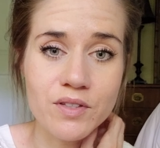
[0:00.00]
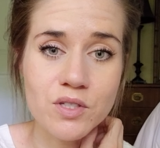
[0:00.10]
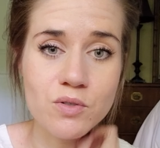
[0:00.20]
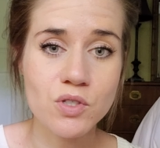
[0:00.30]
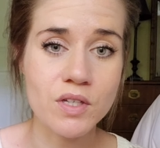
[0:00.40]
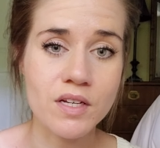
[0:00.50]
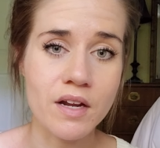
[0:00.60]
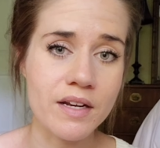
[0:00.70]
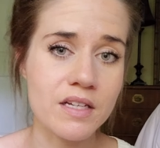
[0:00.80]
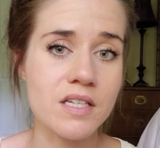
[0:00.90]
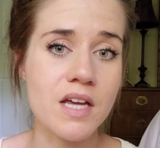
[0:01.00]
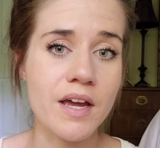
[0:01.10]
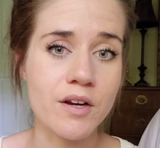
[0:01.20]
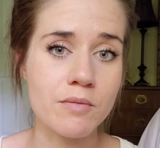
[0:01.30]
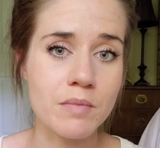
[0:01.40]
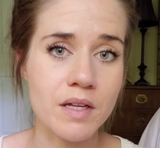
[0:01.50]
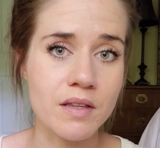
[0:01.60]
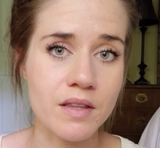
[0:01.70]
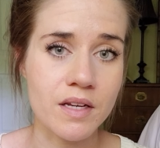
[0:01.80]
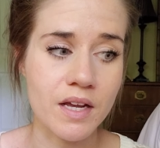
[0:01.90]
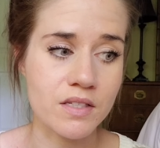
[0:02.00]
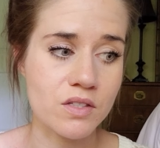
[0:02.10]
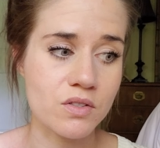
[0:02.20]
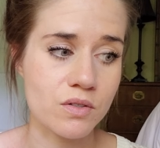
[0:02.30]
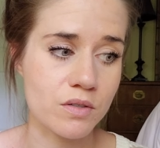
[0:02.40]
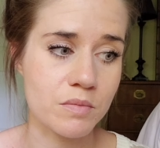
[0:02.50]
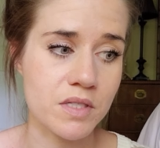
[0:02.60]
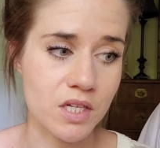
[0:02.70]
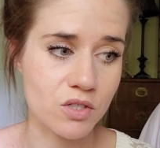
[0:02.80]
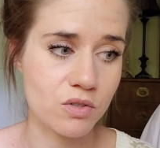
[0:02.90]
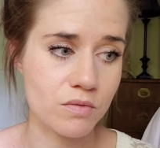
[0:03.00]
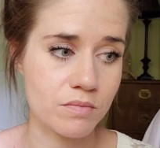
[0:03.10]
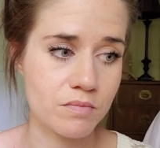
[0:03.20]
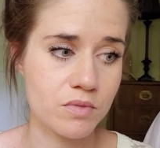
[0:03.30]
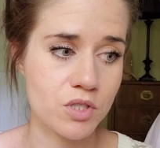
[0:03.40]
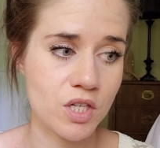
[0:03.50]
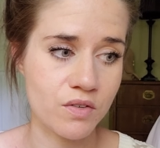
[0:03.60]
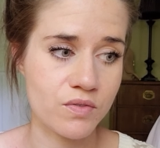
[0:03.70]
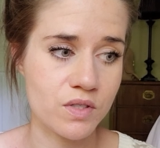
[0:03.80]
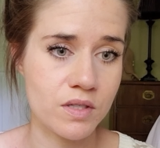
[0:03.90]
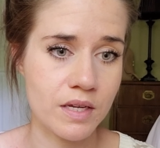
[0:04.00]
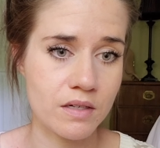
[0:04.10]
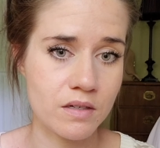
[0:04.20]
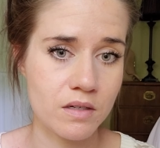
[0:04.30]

it's usually not an entire month that has a circumstantial shift that